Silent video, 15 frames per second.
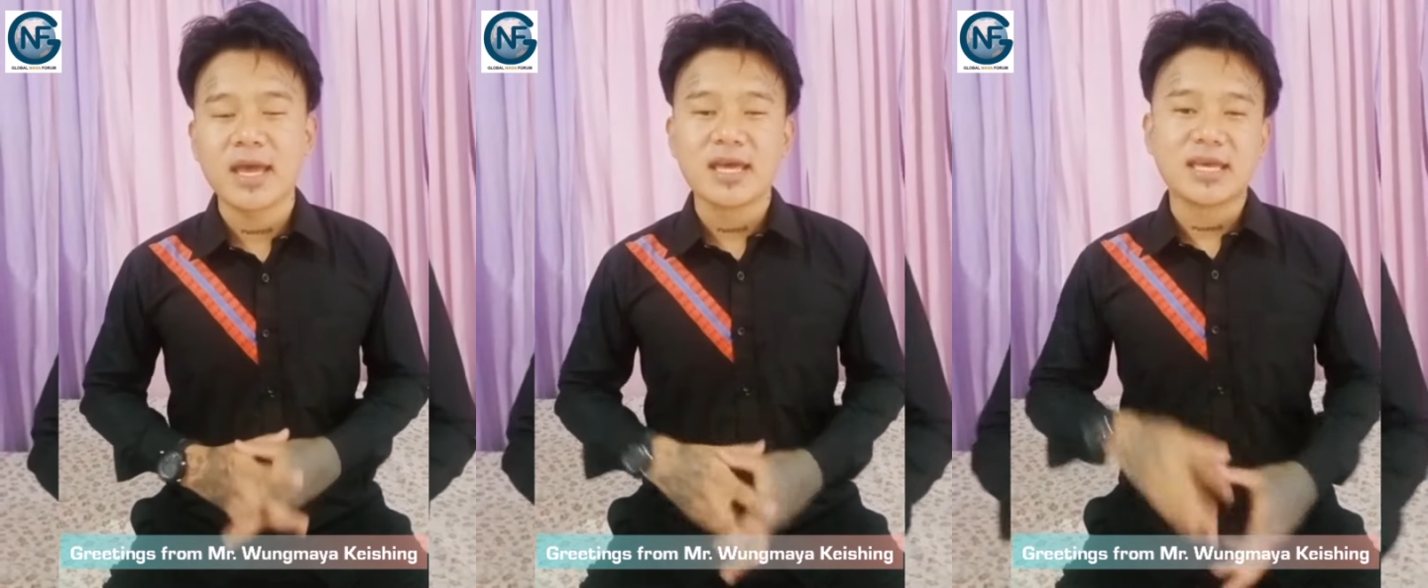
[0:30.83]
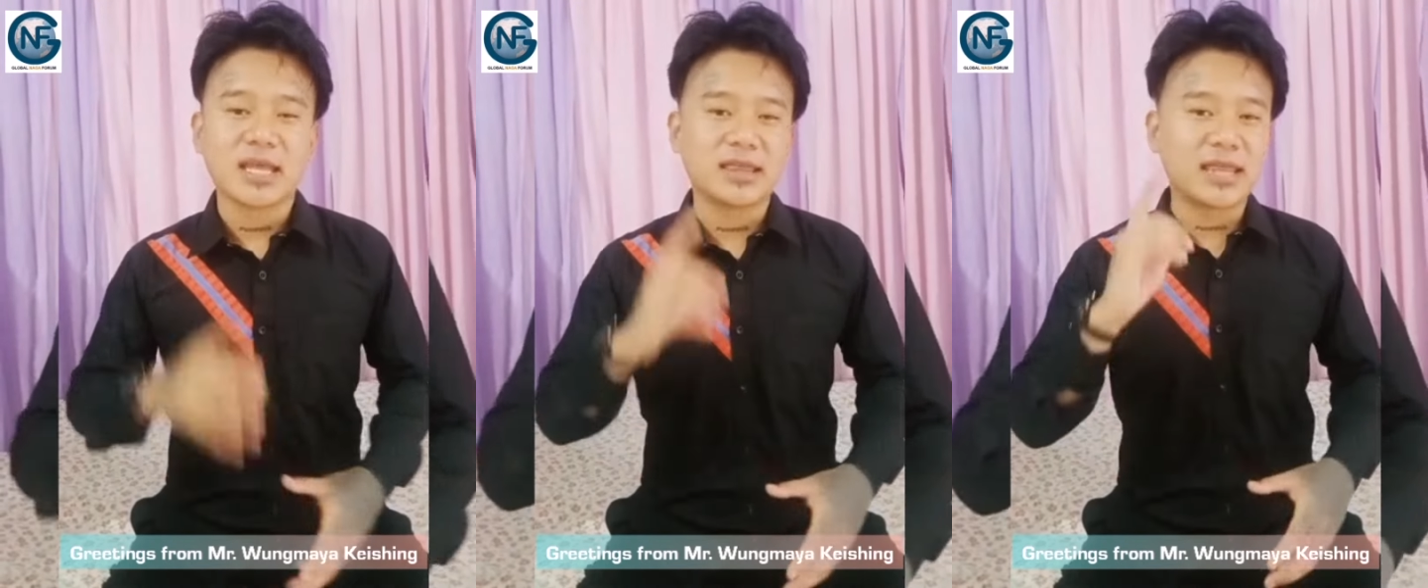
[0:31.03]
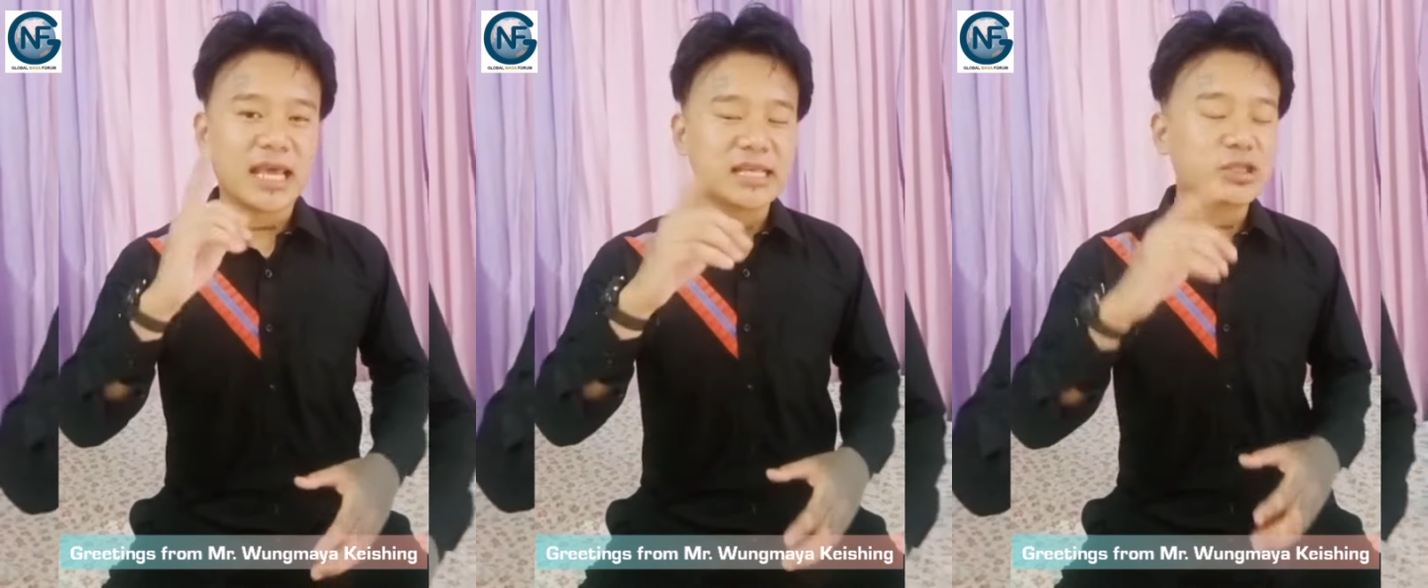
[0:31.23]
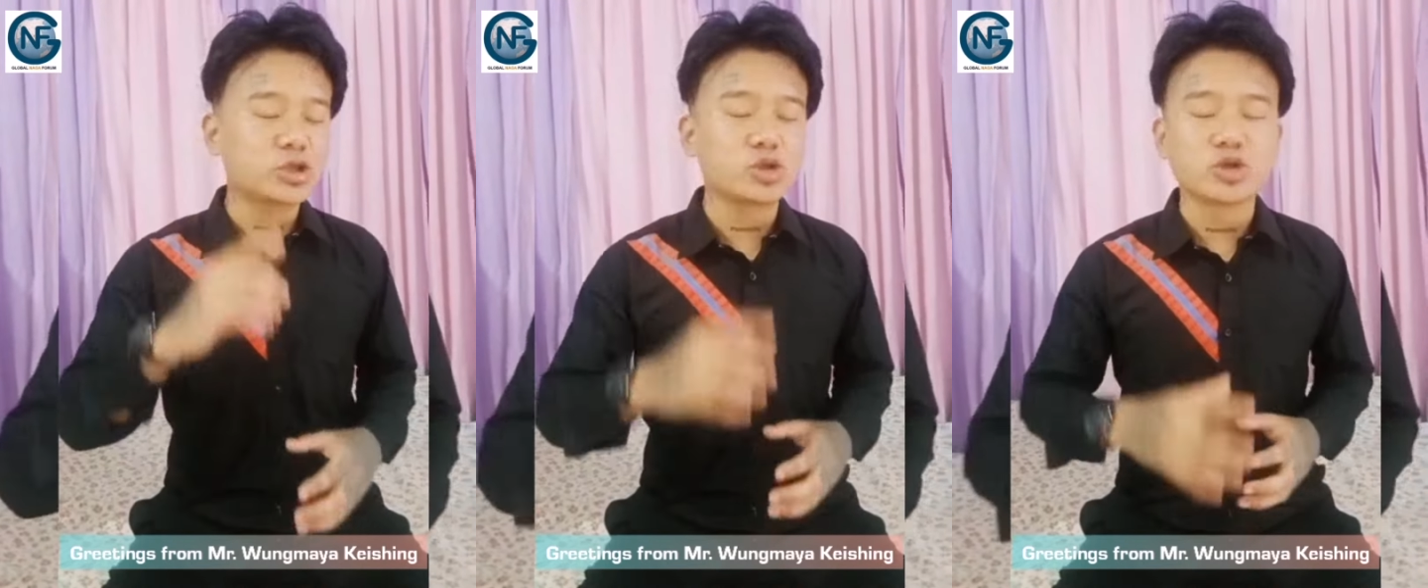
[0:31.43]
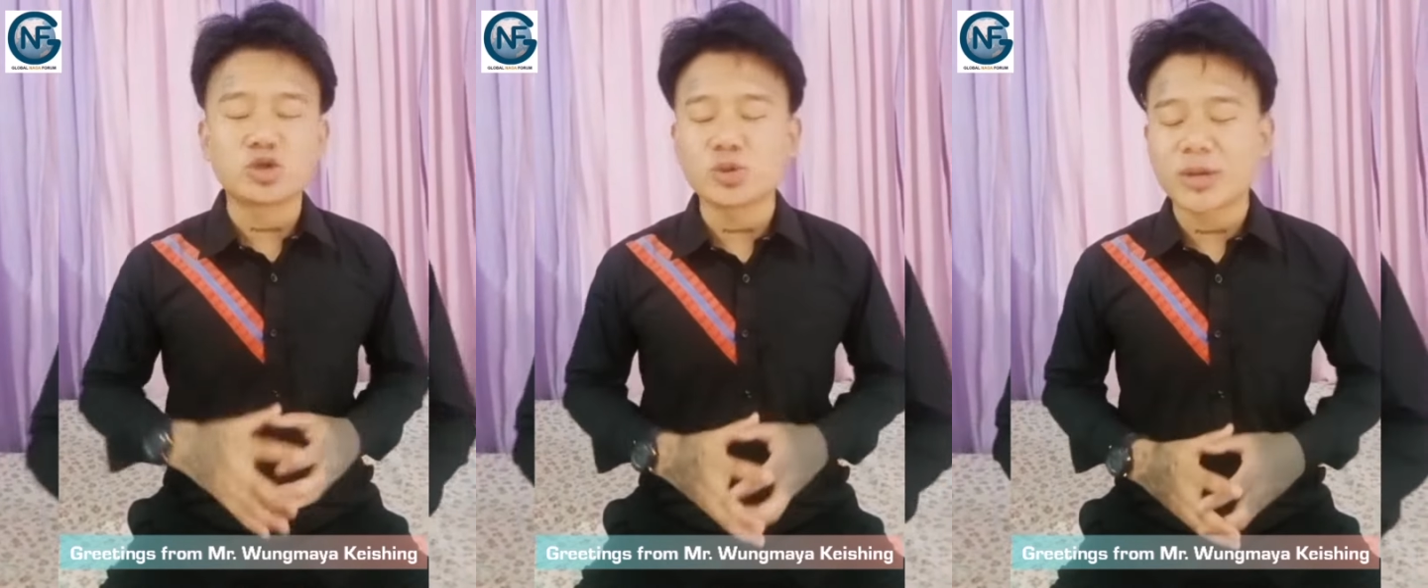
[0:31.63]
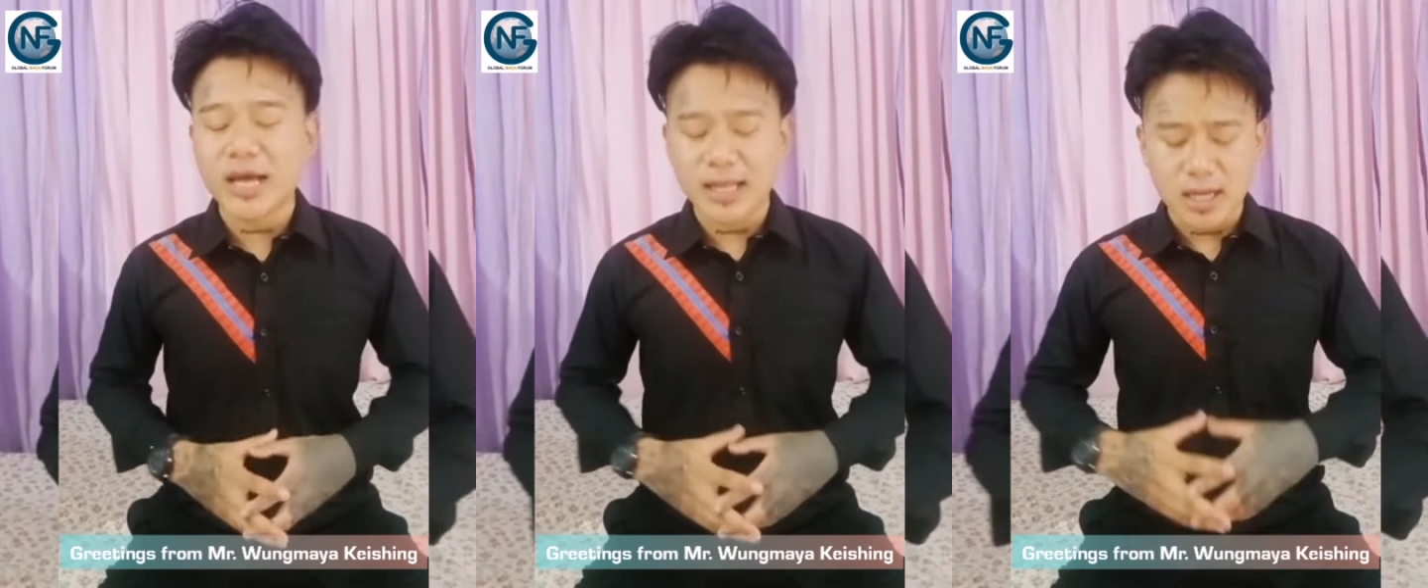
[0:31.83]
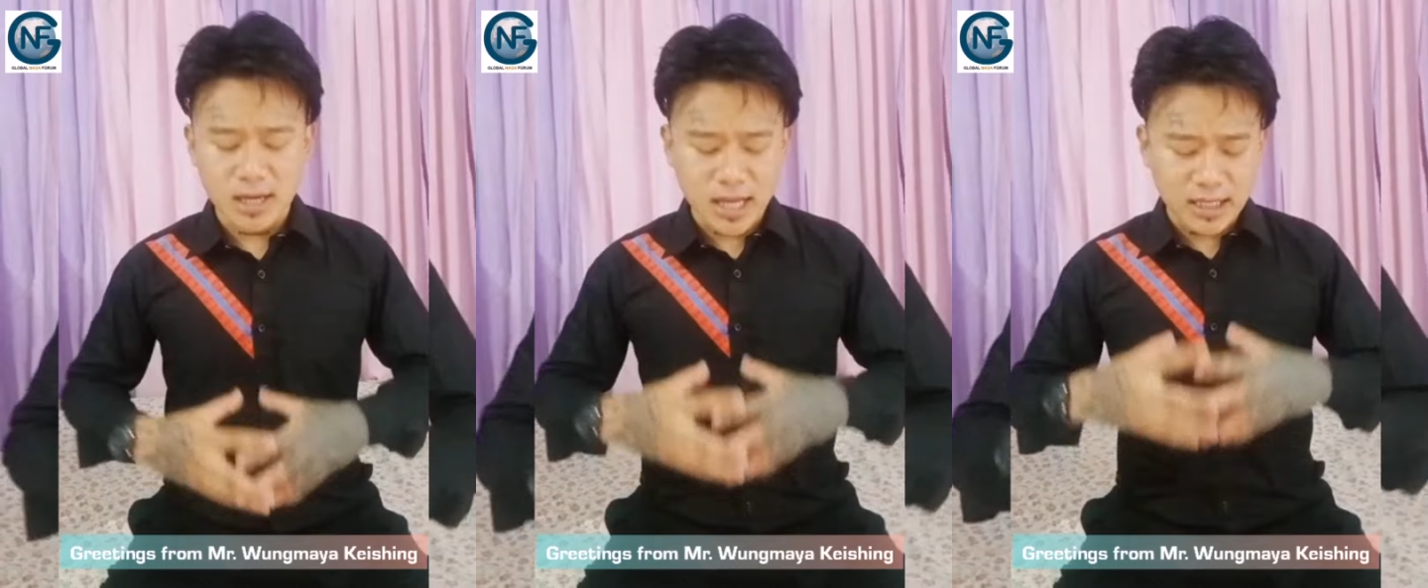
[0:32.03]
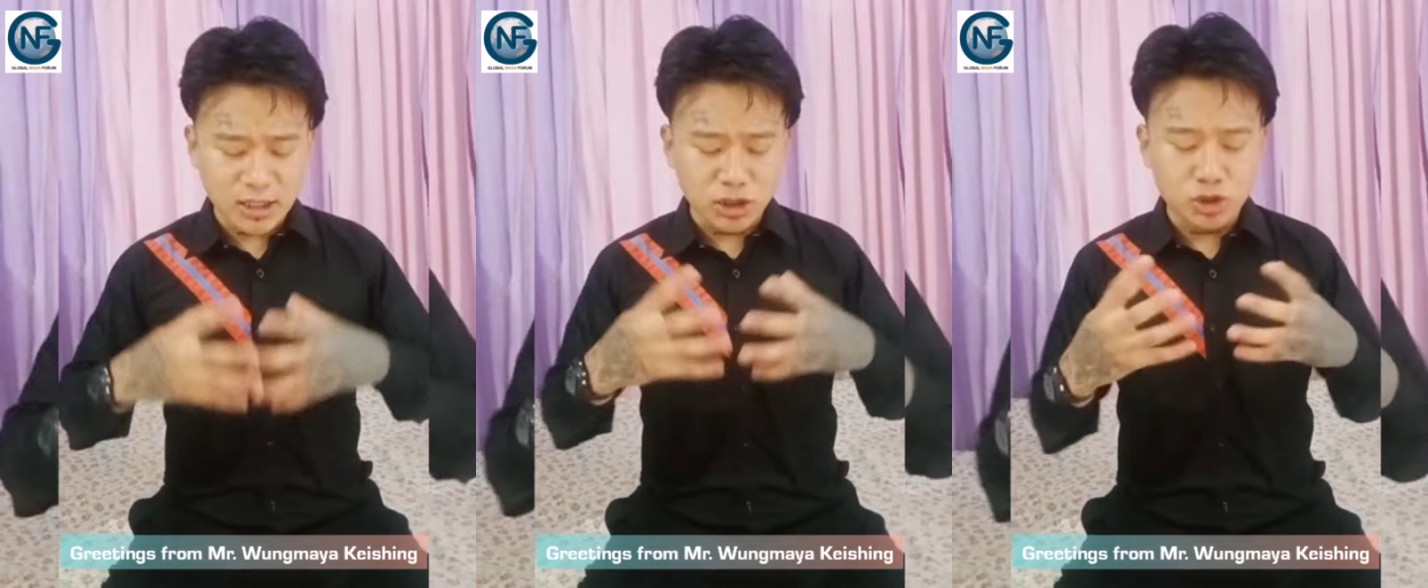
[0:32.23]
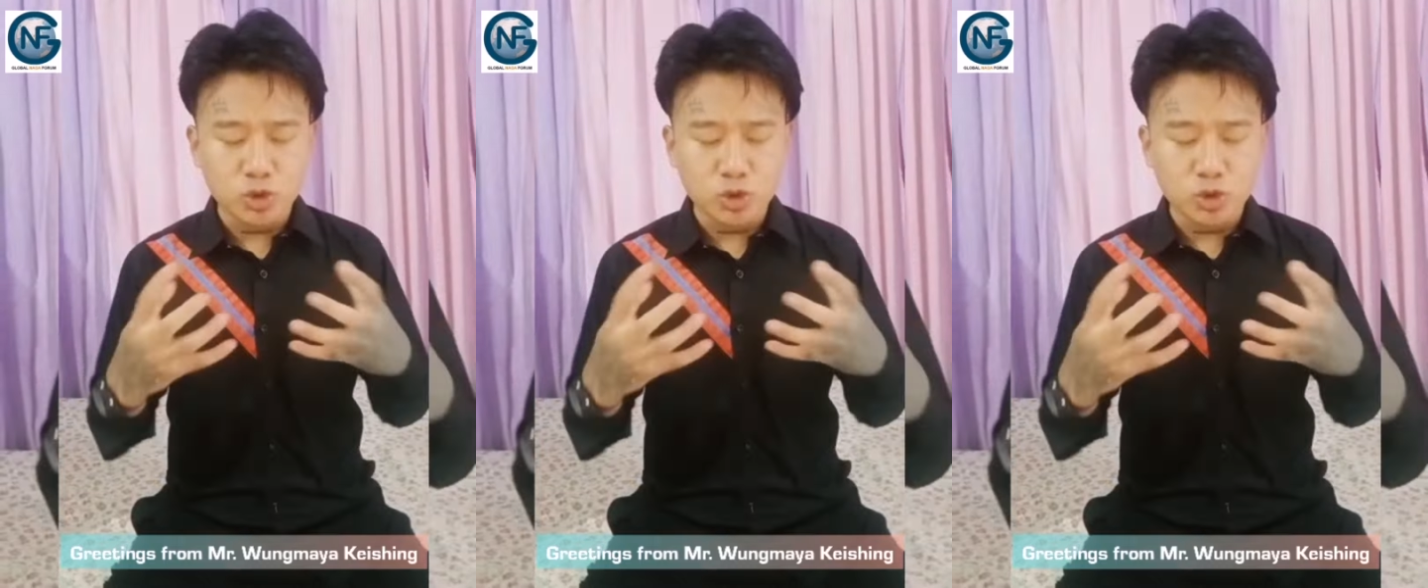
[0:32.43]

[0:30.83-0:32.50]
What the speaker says: yet they stood together like the